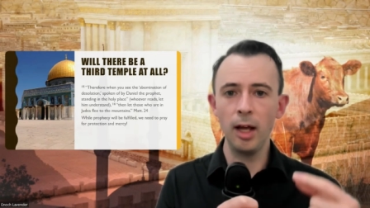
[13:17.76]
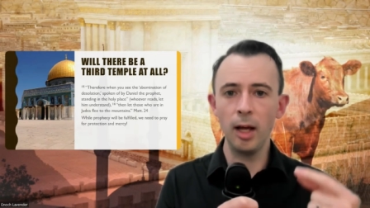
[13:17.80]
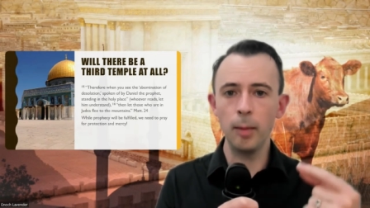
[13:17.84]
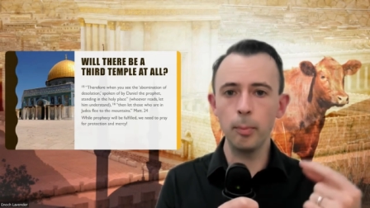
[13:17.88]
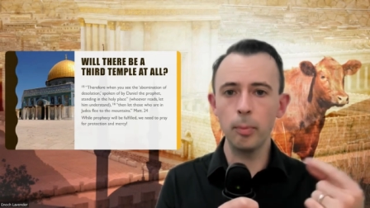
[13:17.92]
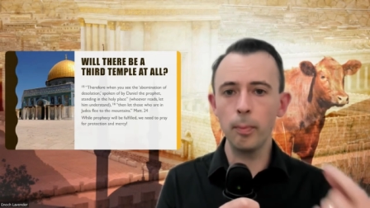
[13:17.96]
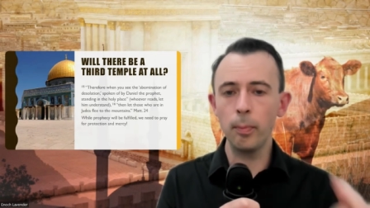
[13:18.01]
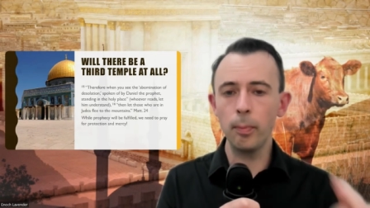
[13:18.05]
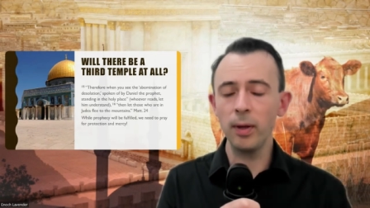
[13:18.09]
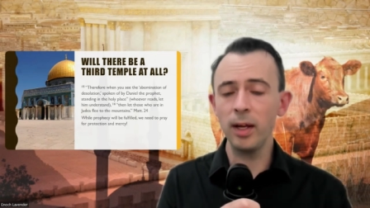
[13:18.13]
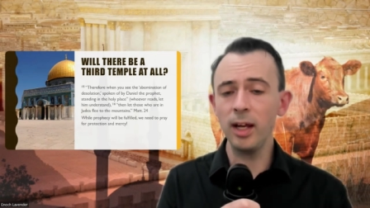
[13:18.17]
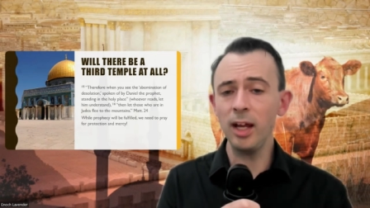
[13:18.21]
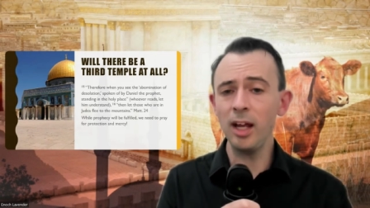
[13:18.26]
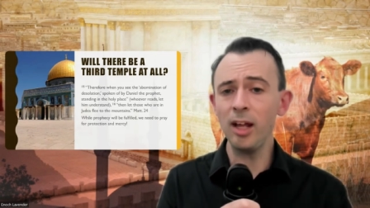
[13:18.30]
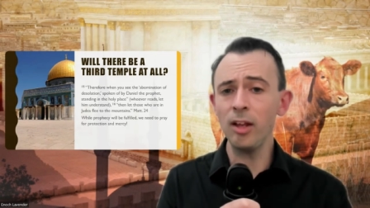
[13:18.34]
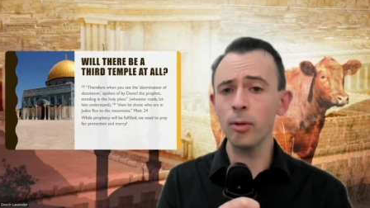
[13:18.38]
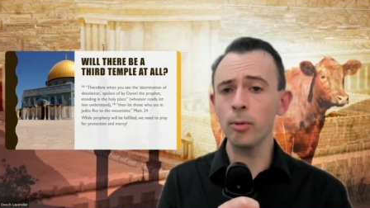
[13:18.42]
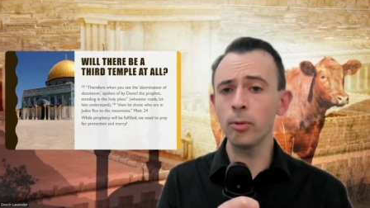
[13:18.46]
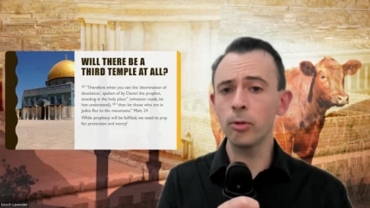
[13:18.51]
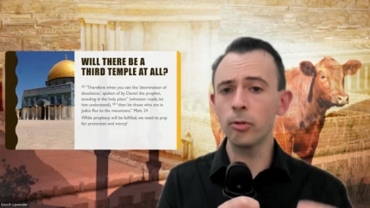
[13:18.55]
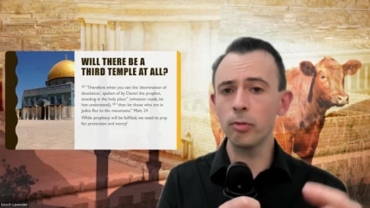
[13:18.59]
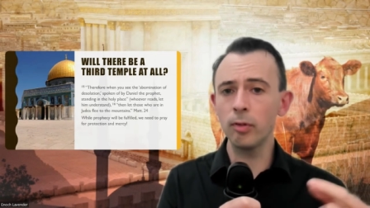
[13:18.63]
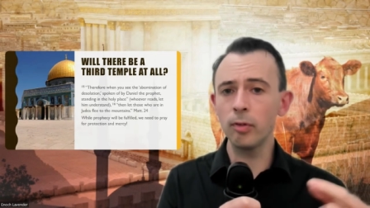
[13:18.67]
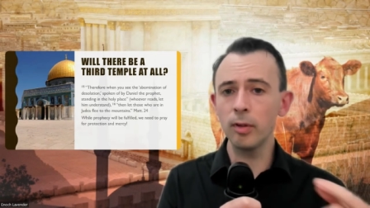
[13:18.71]
and prepare
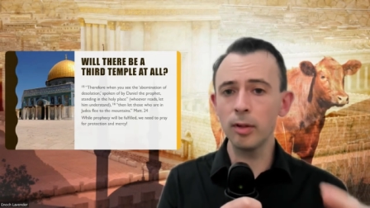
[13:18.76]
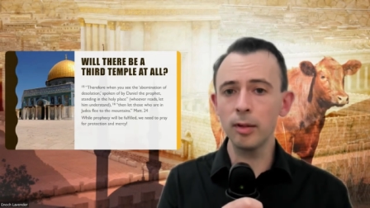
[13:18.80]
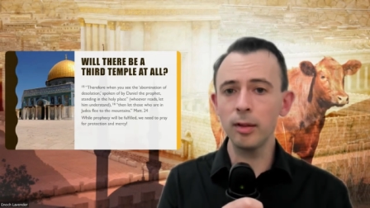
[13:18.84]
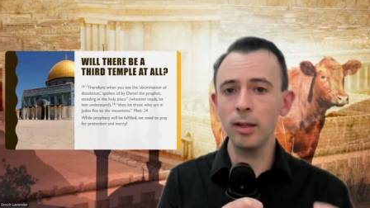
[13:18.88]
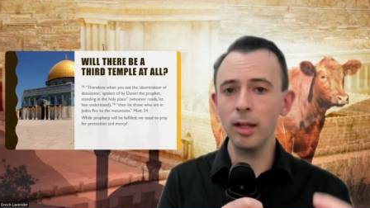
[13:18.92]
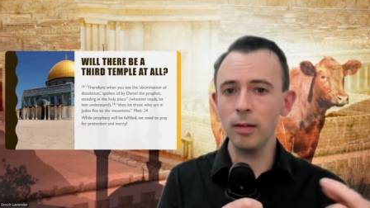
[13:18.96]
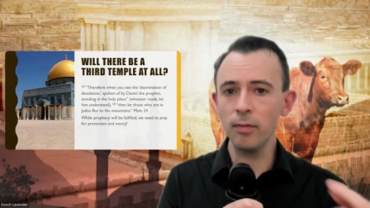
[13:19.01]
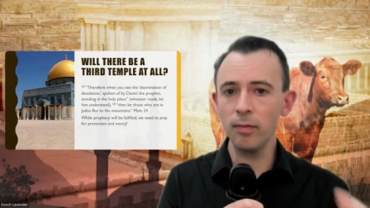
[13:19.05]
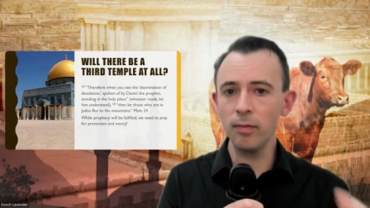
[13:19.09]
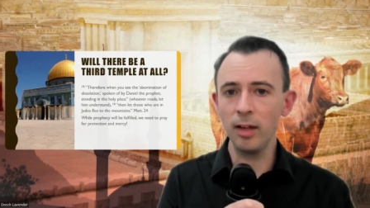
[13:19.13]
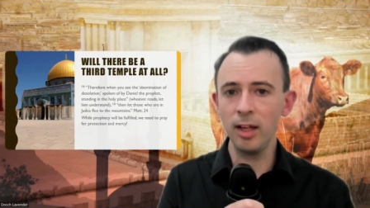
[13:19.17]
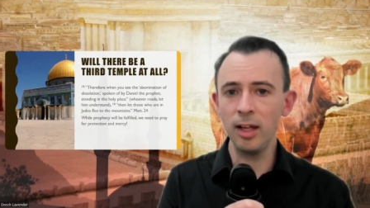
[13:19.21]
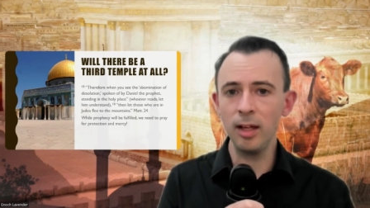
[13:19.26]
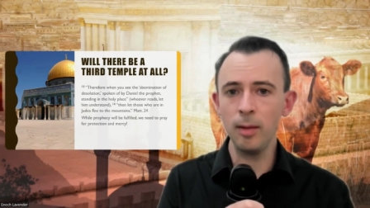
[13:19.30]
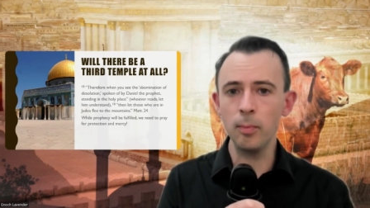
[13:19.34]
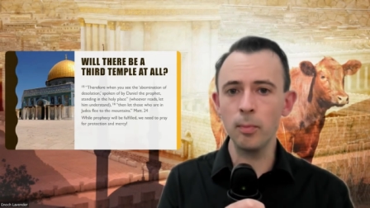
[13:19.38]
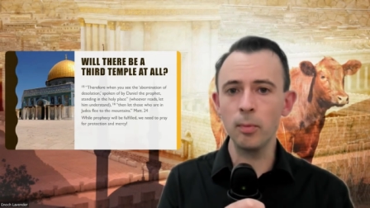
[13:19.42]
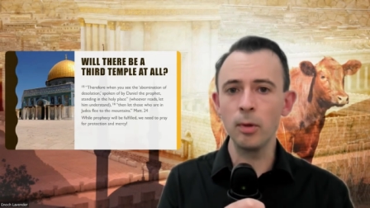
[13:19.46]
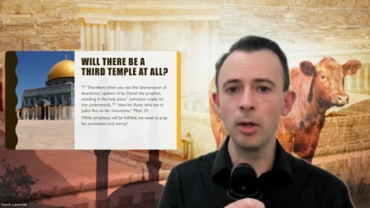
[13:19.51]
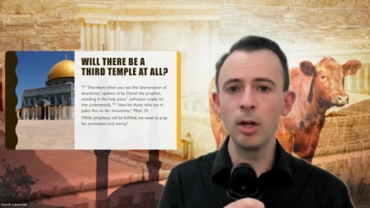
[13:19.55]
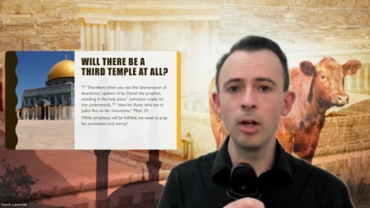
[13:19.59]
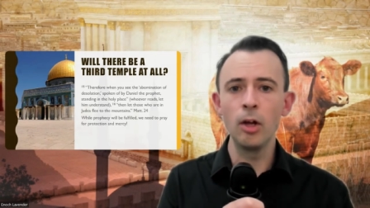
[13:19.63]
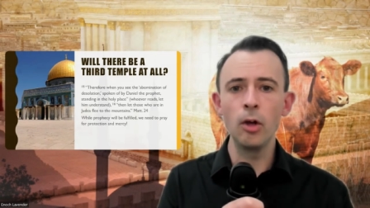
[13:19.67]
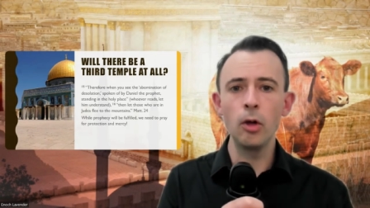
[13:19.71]
them to receive
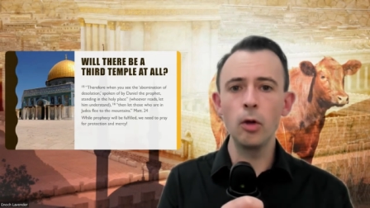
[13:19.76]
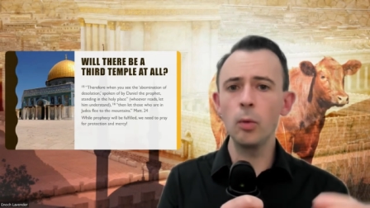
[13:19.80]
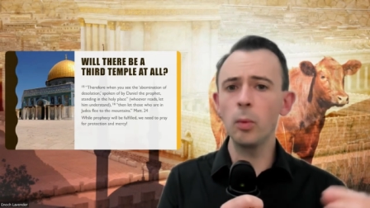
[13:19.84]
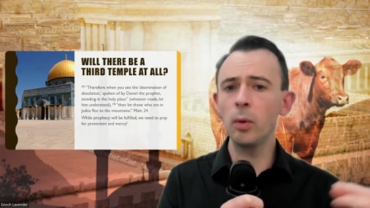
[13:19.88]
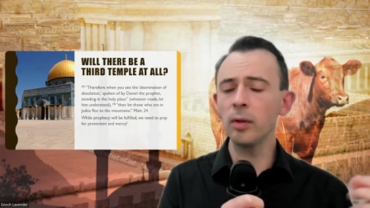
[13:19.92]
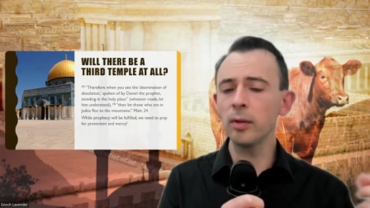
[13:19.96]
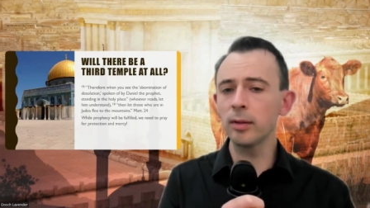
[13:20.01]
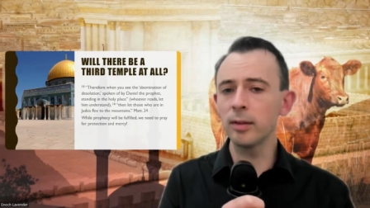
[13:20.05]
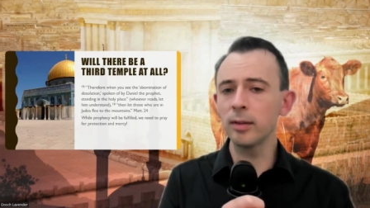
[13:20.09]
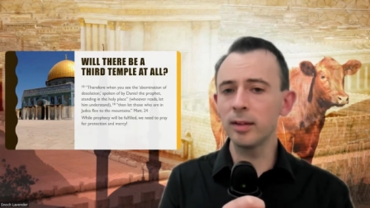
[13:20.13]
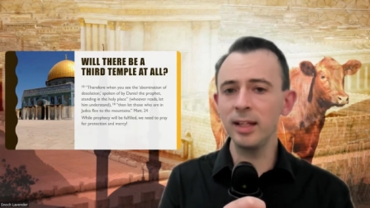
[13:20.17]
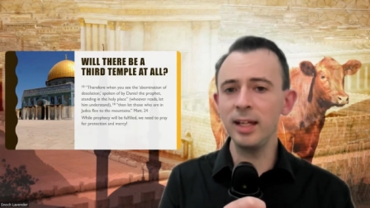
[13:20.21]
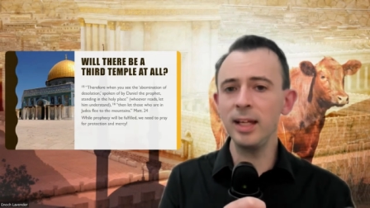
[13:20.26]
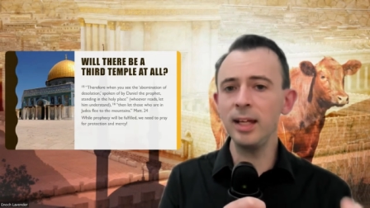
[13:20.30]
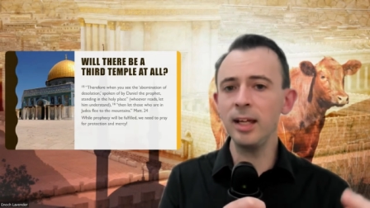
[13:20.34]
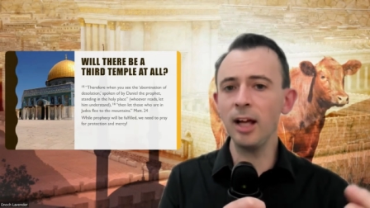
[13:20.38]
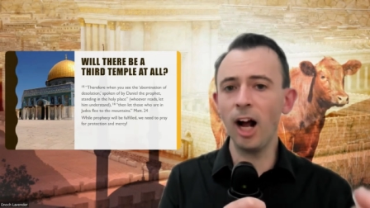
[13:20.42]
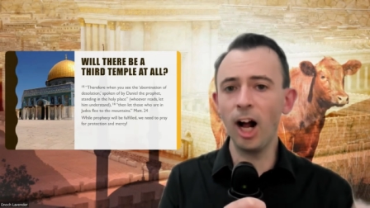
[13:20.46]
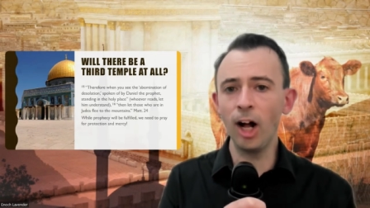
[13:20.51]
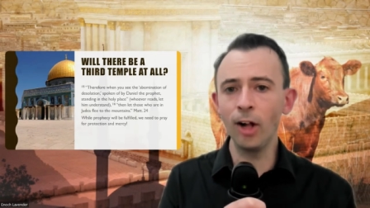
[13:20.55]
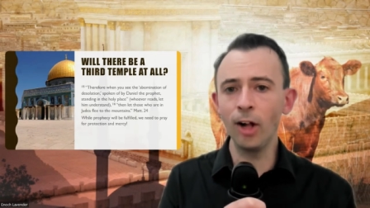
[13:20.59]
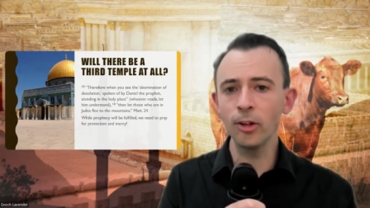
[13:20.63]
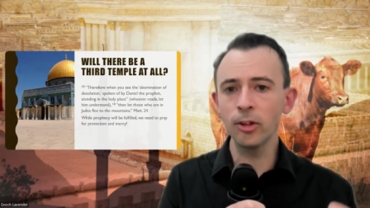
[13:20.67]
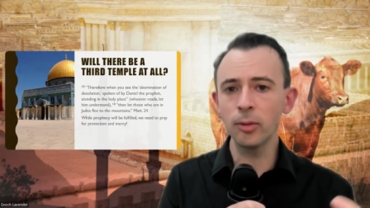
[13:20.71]
Him who was the
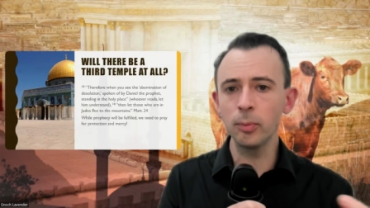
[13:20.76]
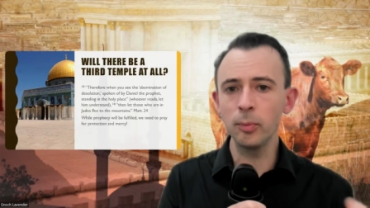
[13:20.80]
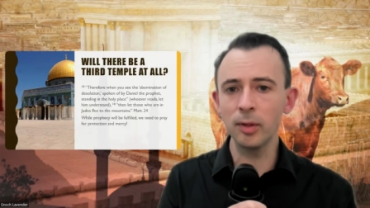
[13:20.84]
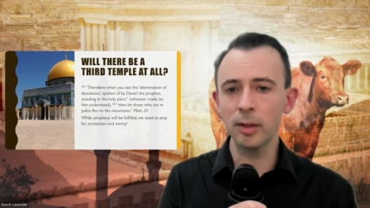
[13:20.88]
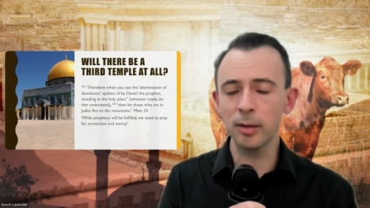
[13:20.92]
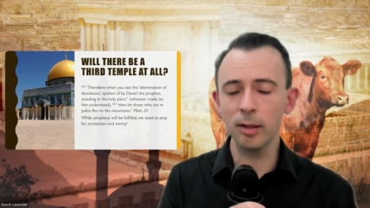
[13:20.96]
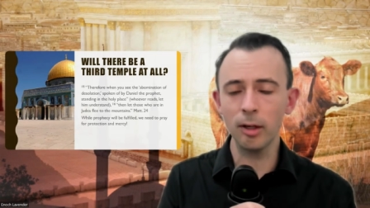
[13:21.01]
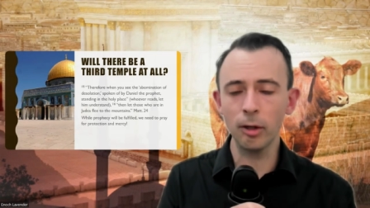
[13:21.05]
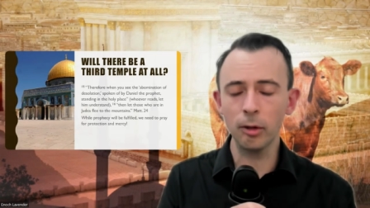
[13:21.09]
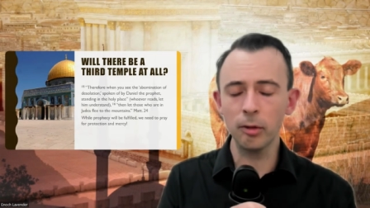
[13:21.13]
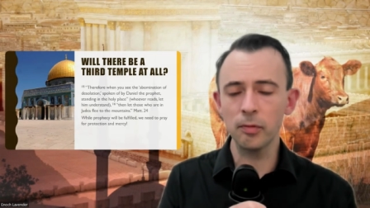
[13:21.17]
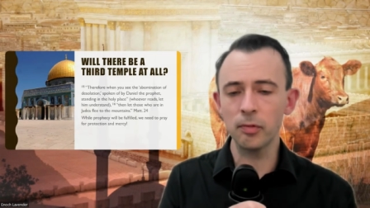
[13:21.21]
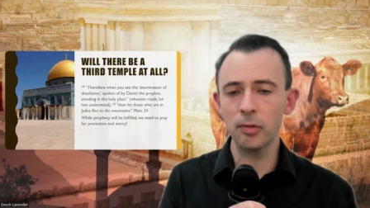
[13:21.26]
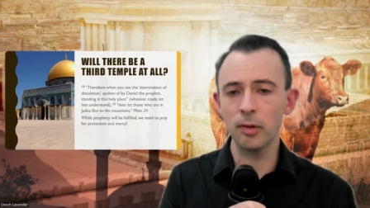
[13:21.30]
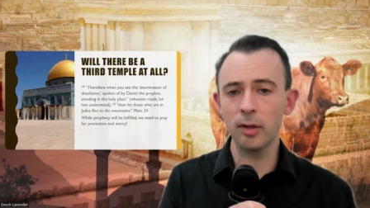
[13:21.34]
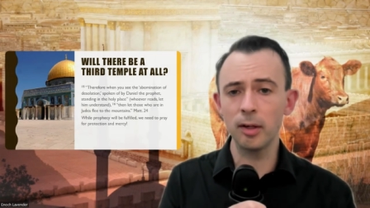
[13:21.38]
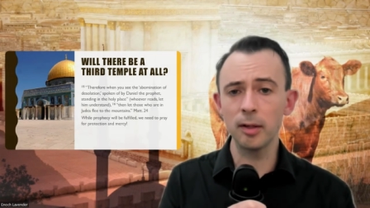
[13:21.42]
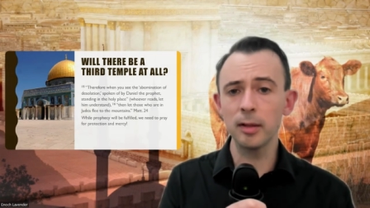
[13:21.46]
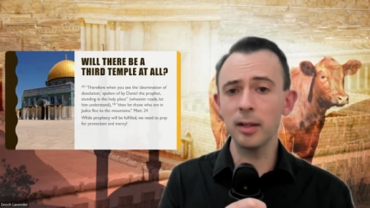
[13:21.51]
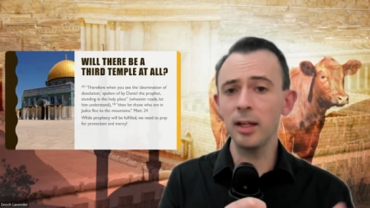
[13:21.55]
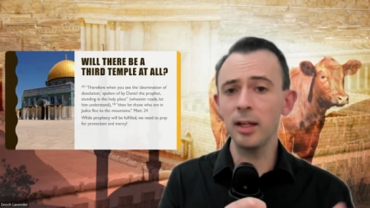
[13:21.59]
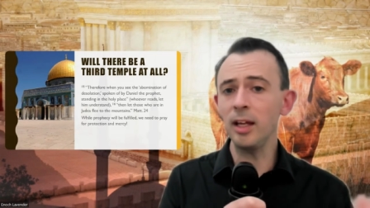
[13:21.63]
ultimate sacrifice,